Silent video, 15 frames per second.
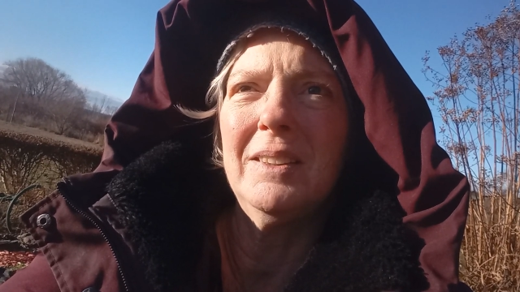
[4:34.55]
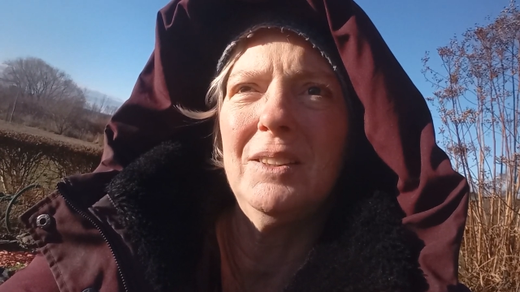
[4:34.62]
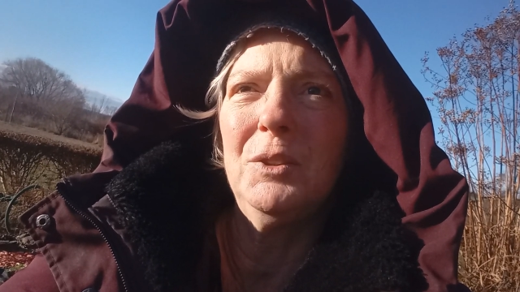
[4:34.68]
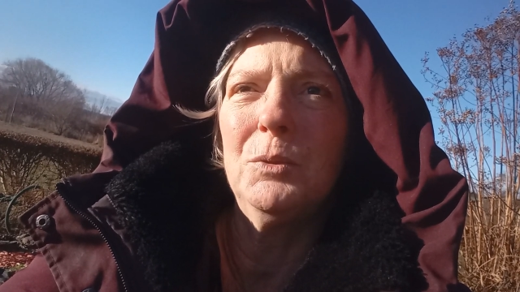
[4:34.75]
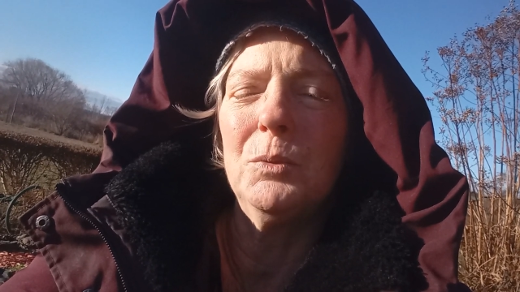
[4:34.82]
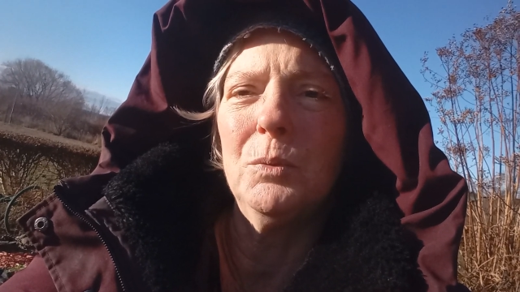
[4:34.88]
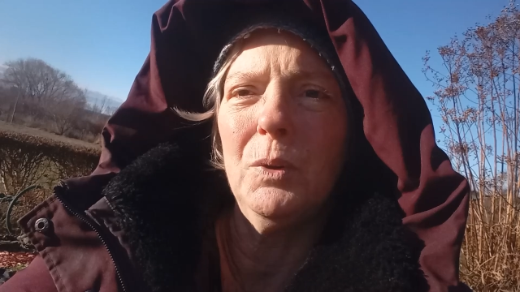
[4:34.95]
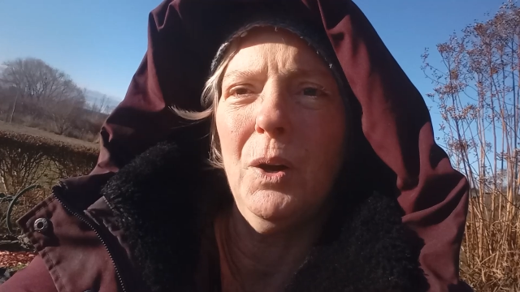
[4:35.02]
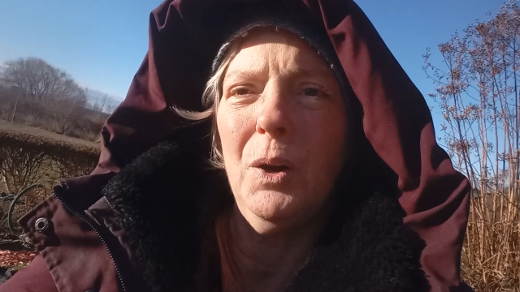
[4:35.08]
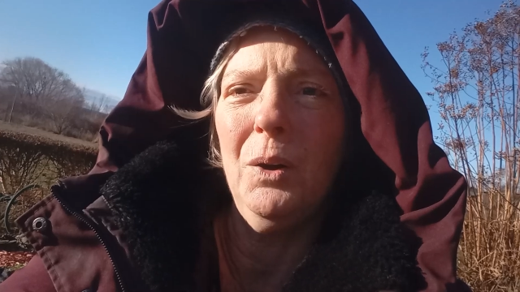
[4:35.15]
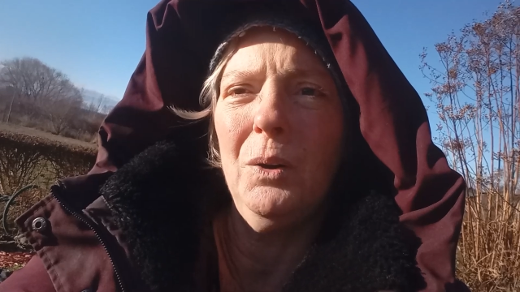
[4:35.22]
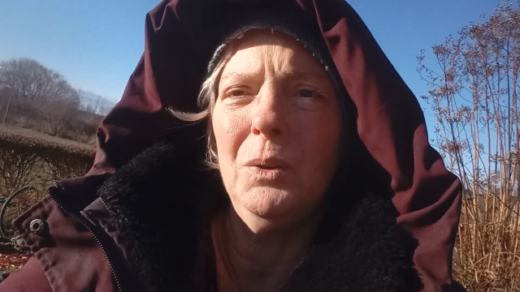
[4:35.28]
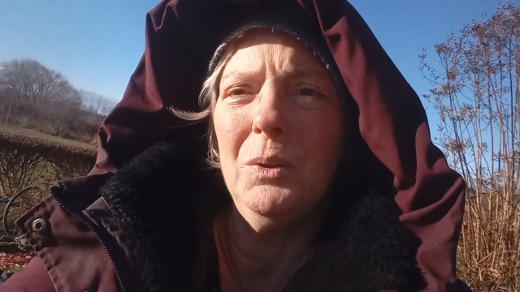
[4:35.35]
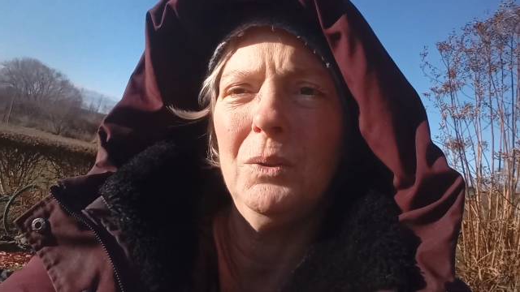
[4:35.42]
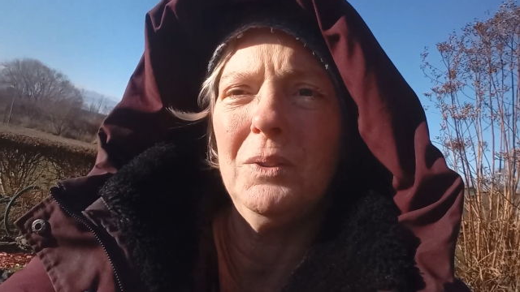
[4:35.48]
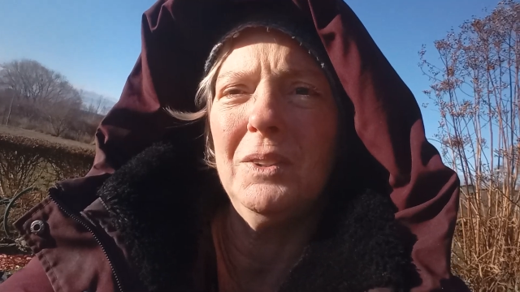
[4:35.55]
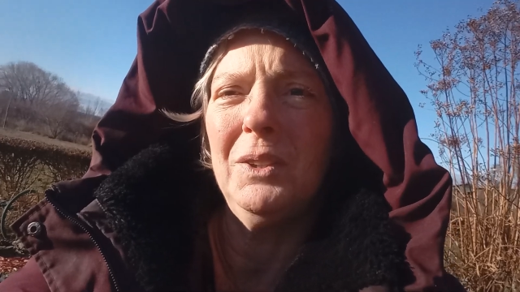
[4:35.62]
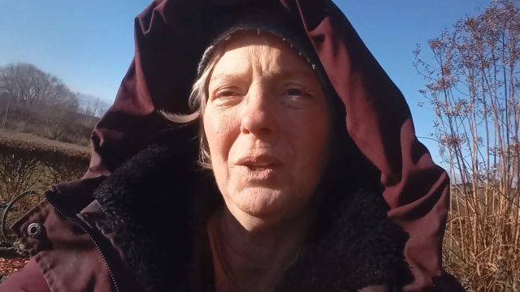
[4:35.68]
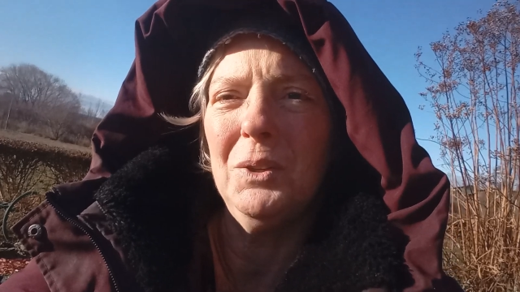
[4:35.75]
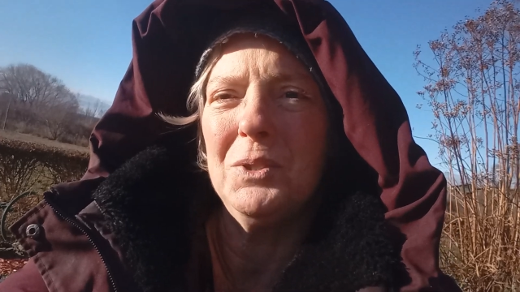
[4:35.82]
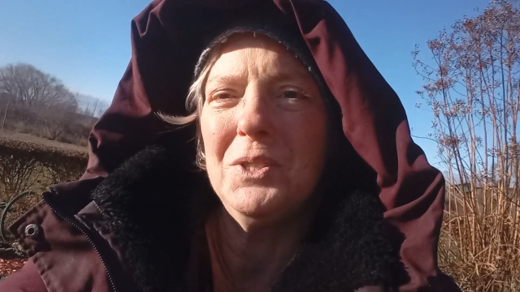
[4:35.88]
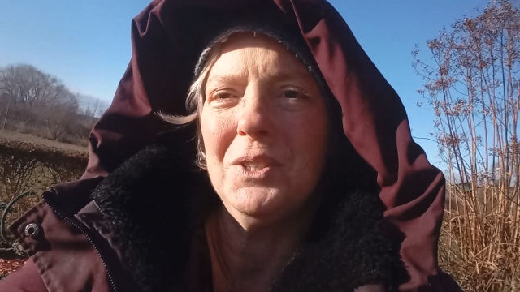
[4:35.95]
grow
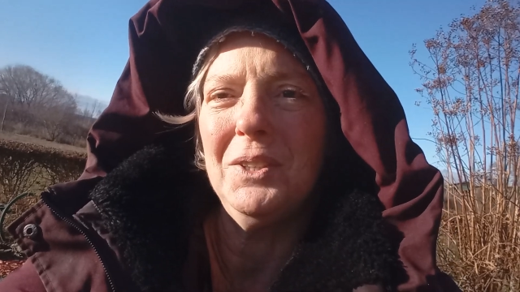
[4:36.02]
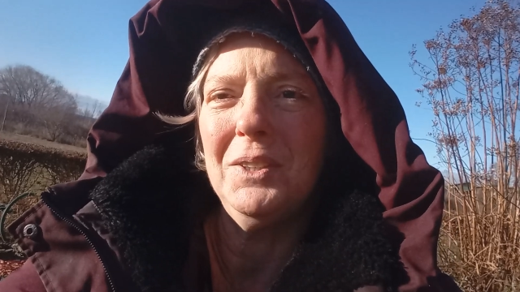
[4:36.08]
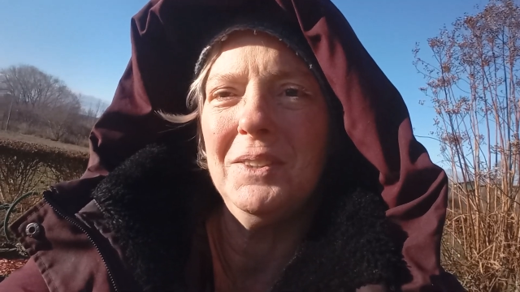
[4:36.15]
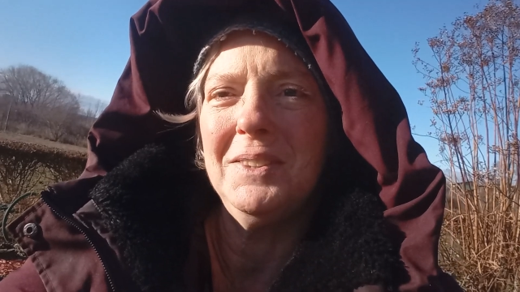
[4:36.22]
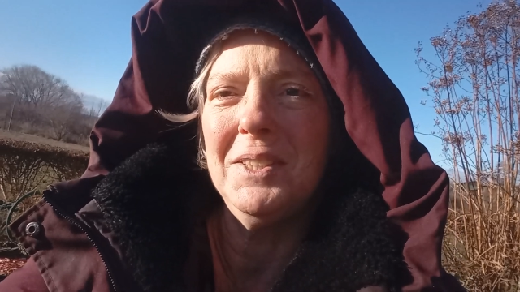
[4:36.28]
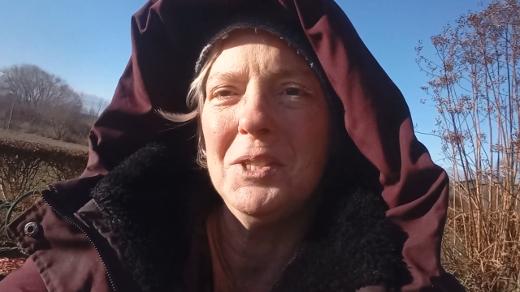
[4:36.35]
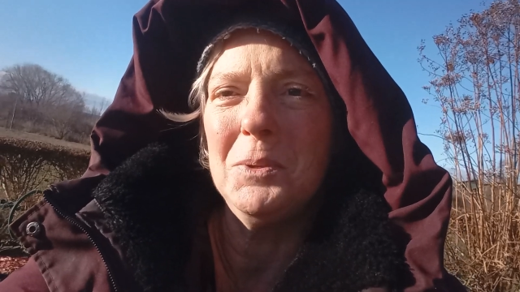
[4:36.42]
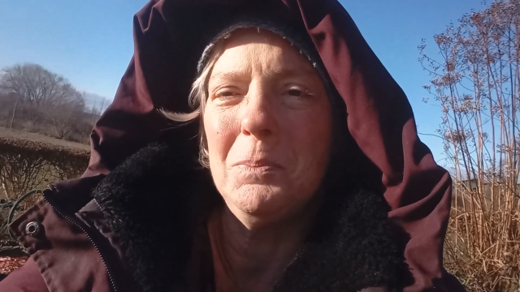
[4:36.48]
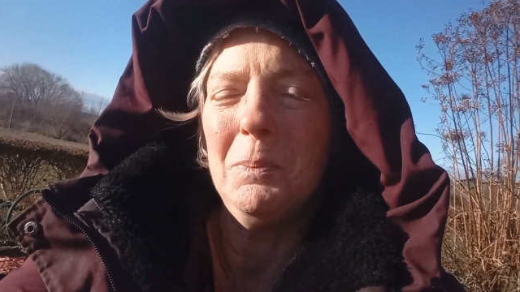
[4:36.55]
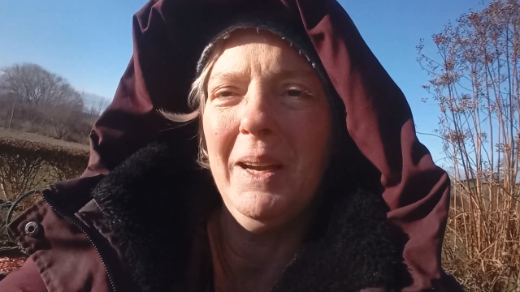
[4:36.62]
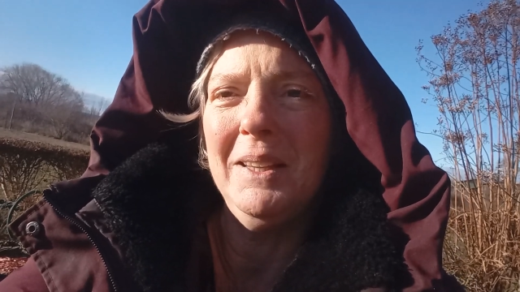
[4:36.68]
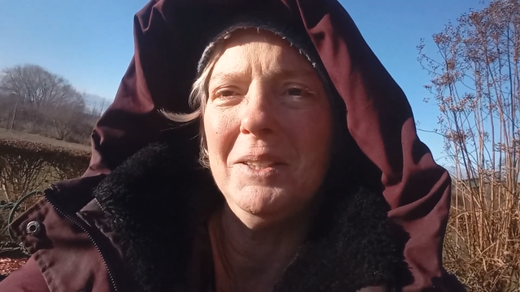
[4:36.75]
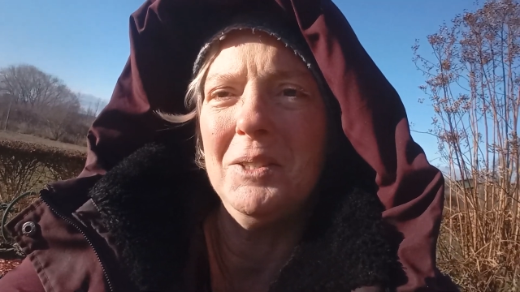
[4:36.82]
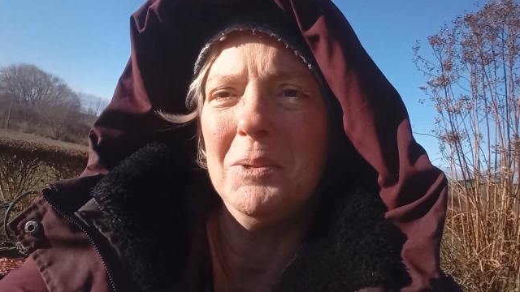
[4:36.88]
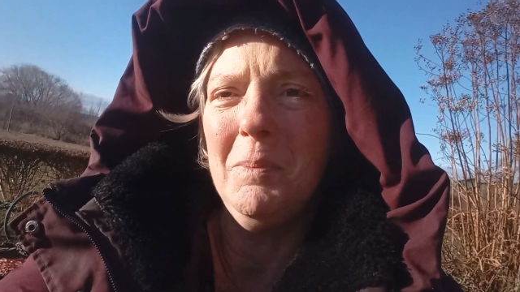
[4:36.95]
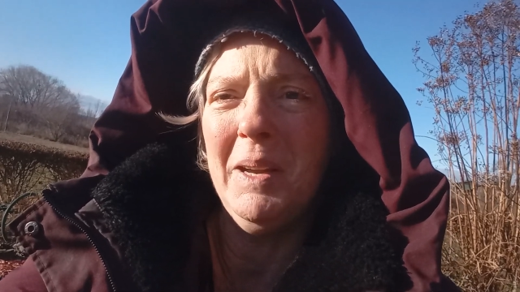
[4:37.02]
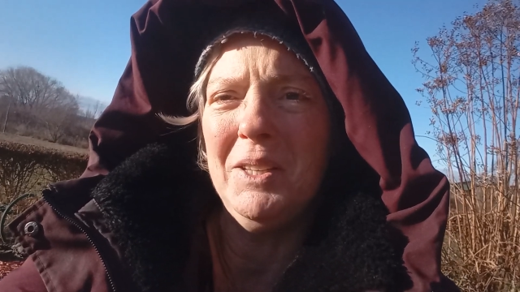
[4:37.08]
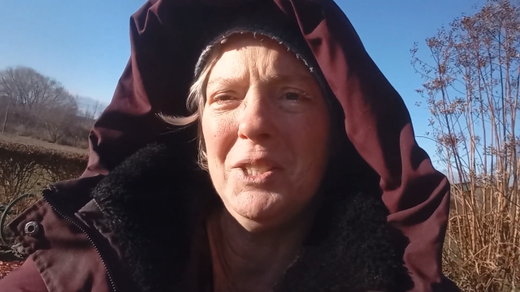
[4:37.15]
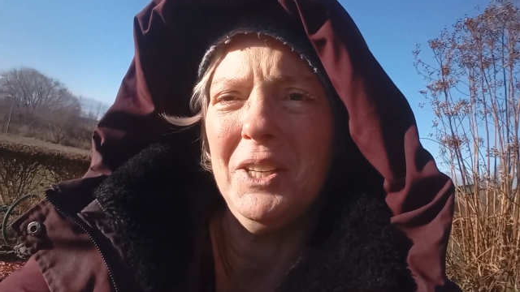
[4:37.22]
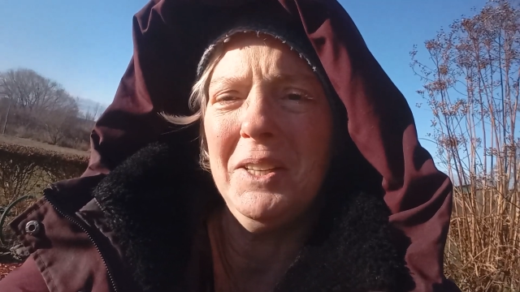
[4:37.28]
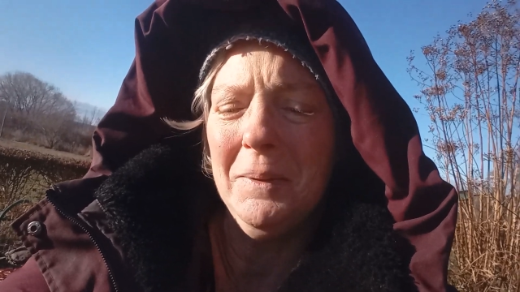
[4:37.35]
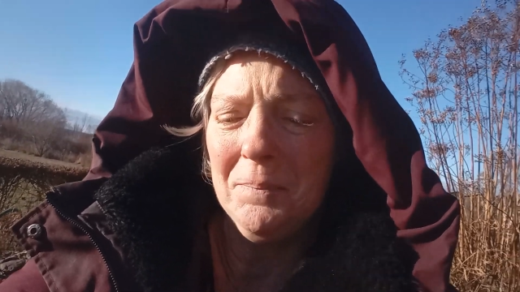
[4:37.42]
closer despite the
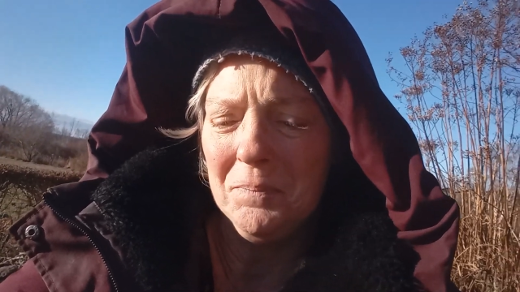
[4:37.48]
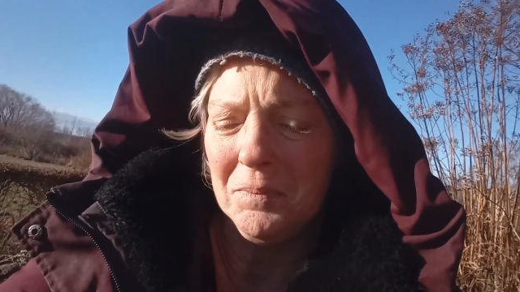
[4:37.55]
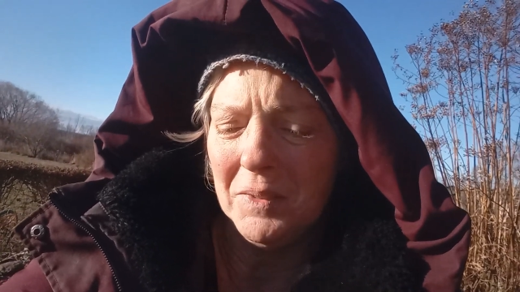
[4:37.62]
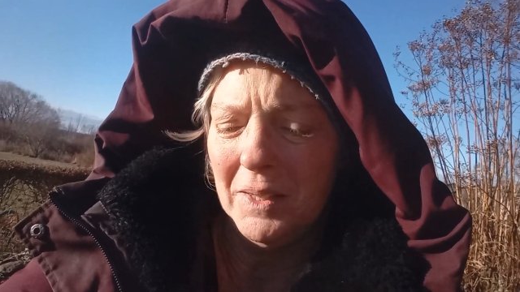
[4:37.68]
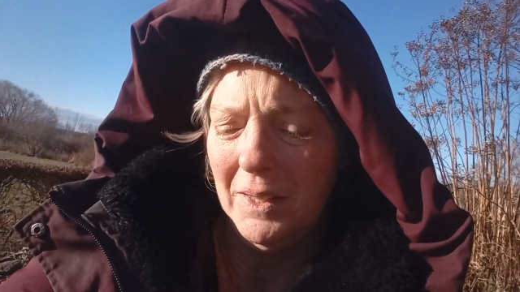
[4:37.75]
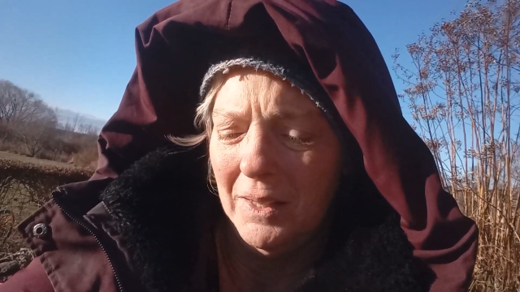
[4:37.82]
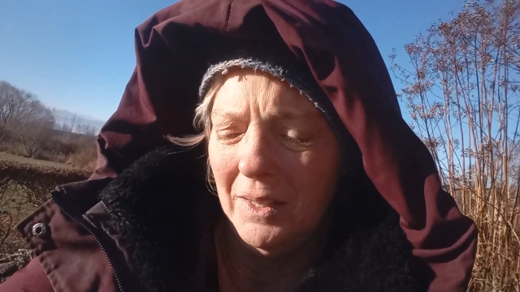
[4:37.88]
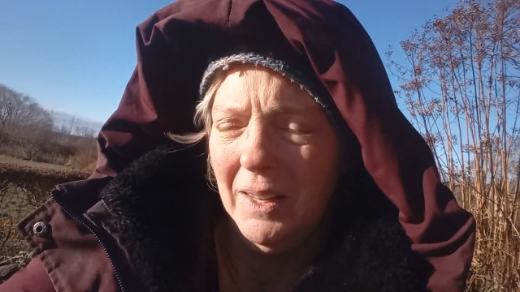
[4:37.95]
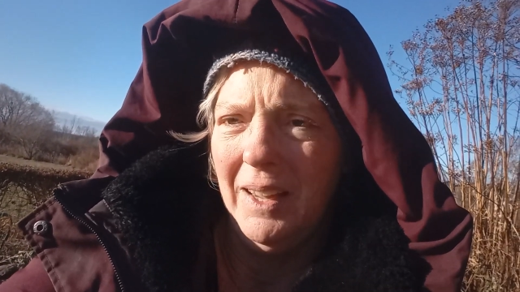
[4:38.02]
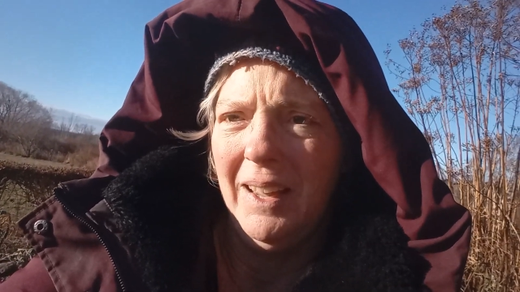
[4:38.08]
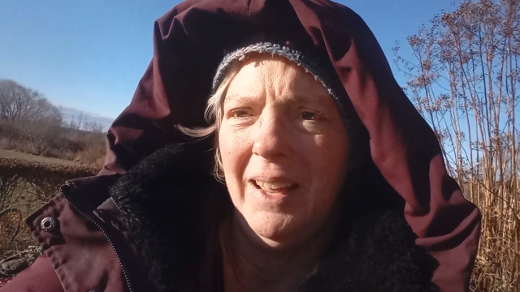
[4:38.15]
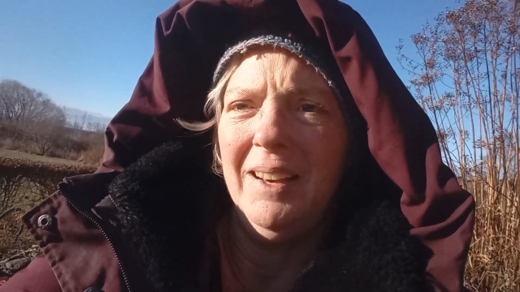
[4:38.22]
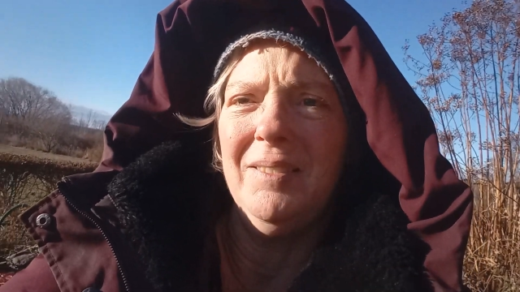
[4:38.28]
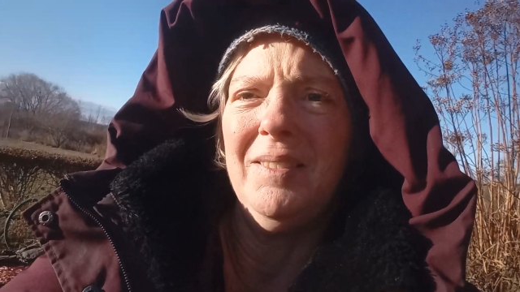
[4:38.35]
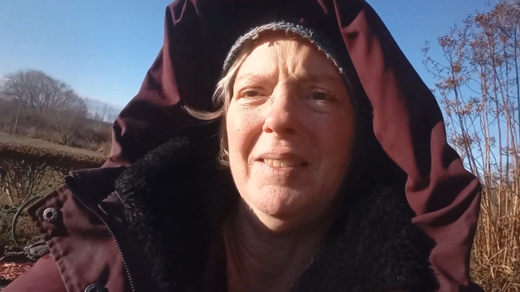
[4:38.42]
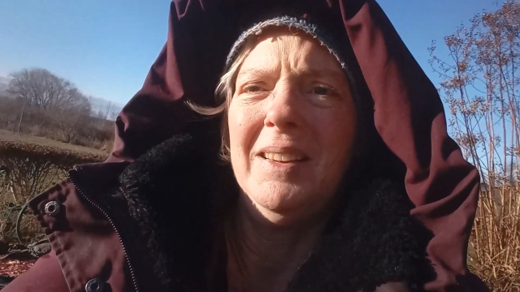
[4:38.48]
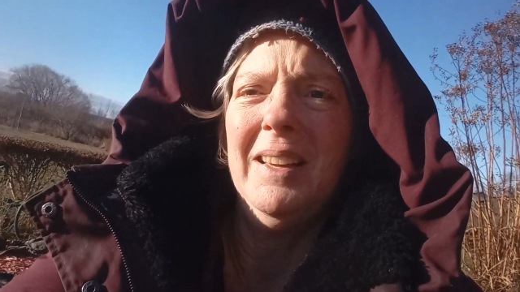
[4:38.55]
dementia. And